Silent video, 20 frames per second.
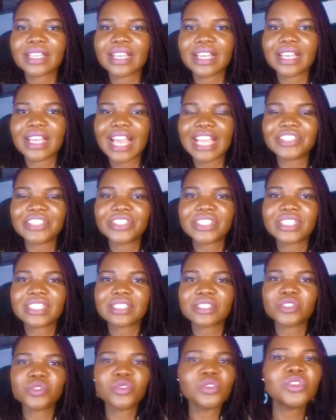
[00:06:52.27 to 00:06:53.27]
I
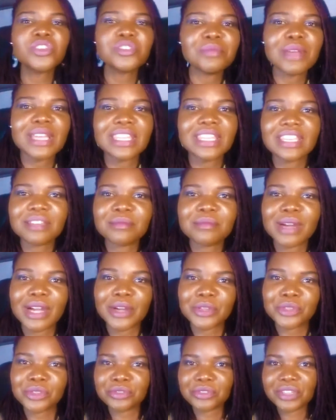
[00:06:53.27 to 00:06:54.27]
just Googled my name
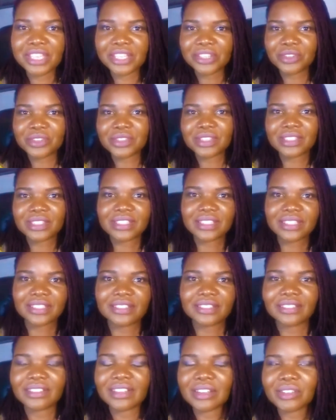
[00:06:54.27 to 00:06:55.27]
out of curiosity, you
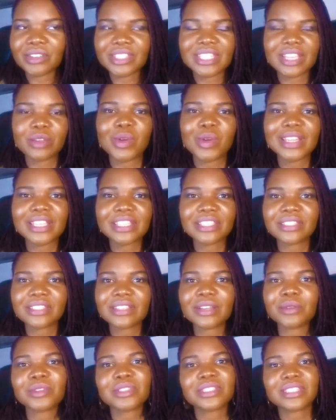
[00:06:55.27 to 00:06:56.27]
know, because I
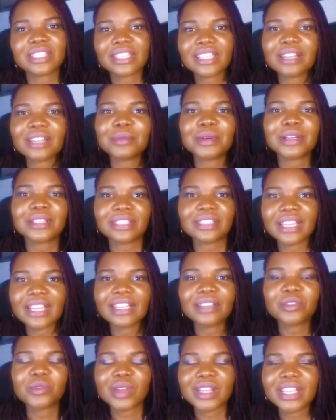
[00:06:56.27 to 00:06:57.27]
was thinking about that,
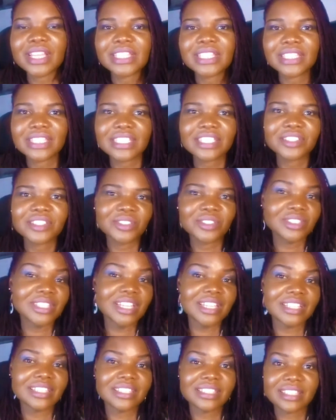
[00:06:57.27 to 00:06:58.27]
what I did, you know,
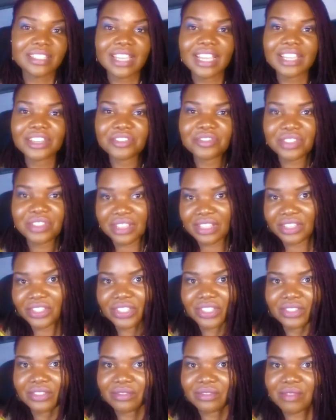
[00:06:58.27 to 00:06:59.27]
that's kind of an
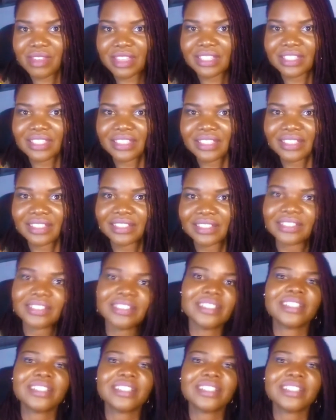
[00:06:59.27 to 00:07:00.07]
achievement, you know.